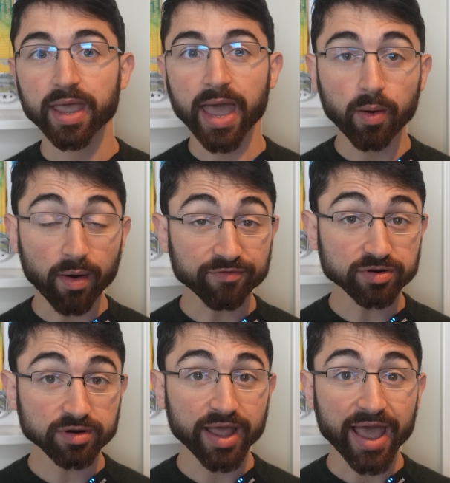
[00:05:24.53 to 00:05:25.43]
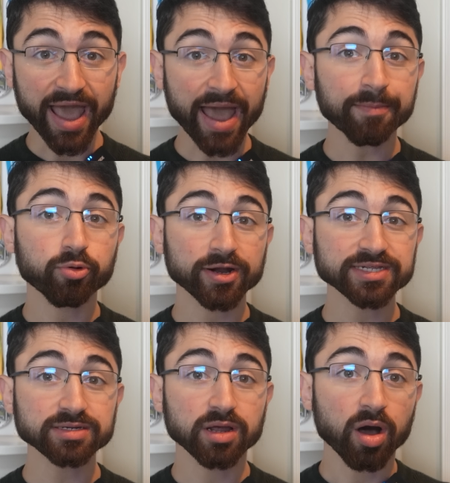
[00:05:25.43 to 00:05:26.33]
However, at
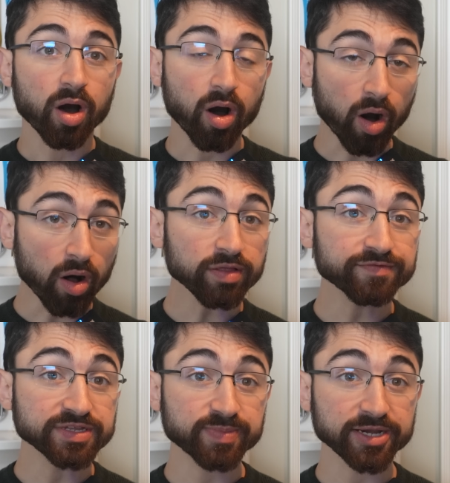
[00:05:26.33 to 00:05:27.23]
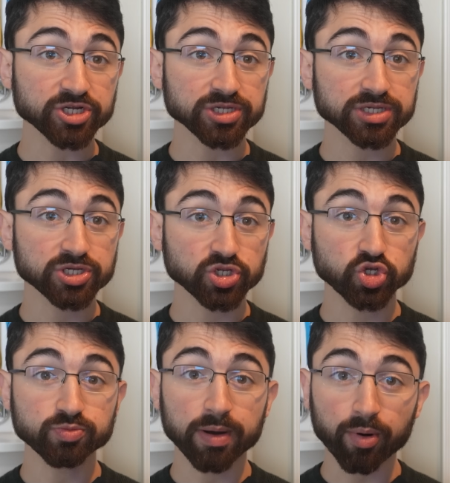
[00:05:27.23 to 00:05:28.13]
present, all of these patients
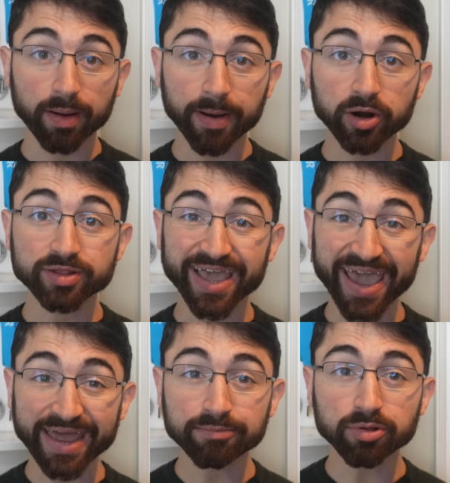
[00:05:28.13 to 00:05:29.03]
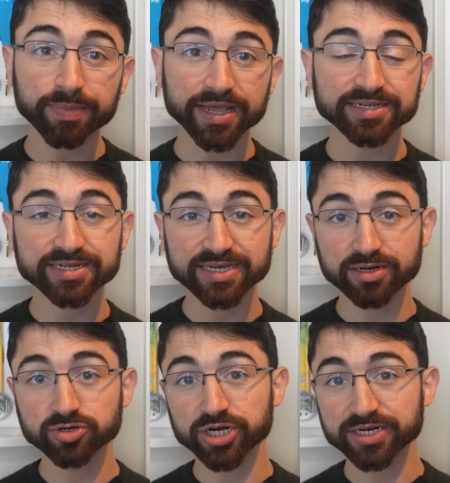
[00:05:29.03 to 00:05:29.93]
consume a primarily animal-based
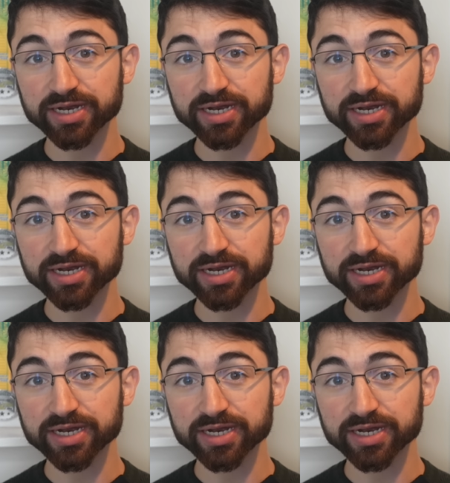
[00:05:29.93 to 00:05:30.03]
ketogenic